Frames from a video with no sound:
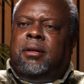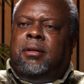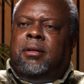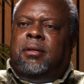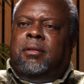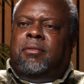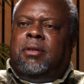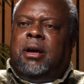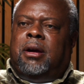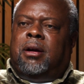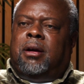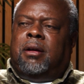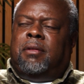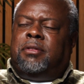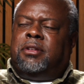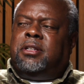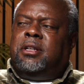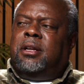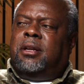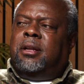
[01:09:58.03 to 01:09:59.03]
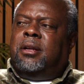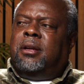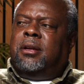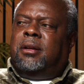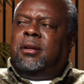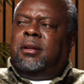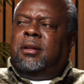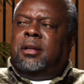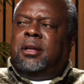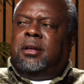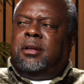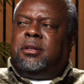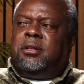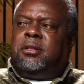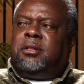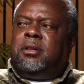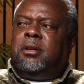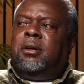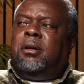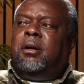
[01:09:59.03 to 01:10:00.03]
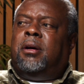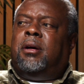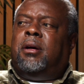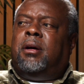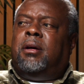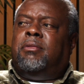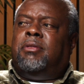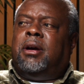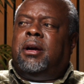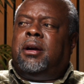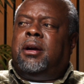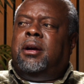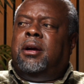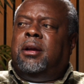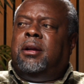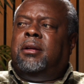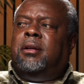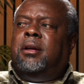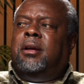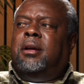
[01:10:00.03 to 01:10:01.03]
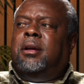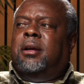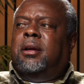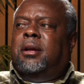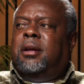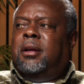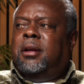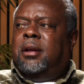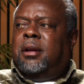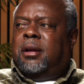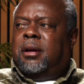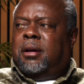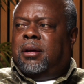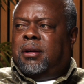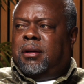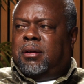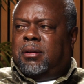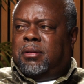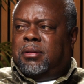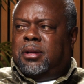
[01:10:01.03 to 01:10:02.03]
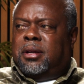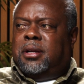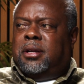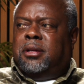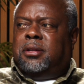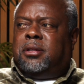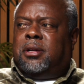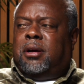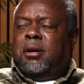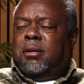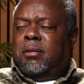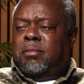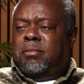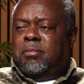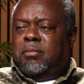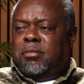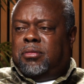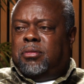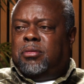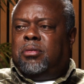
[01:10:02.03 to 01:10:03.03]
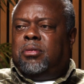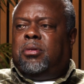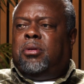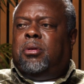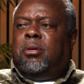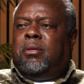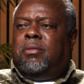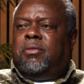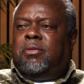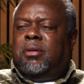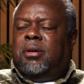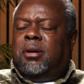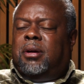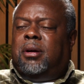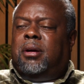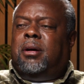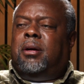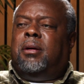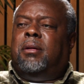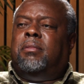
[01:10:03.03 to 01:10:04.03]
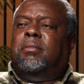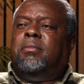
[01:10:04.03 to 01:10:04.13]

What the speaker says: if I harvested this, if I cut these row of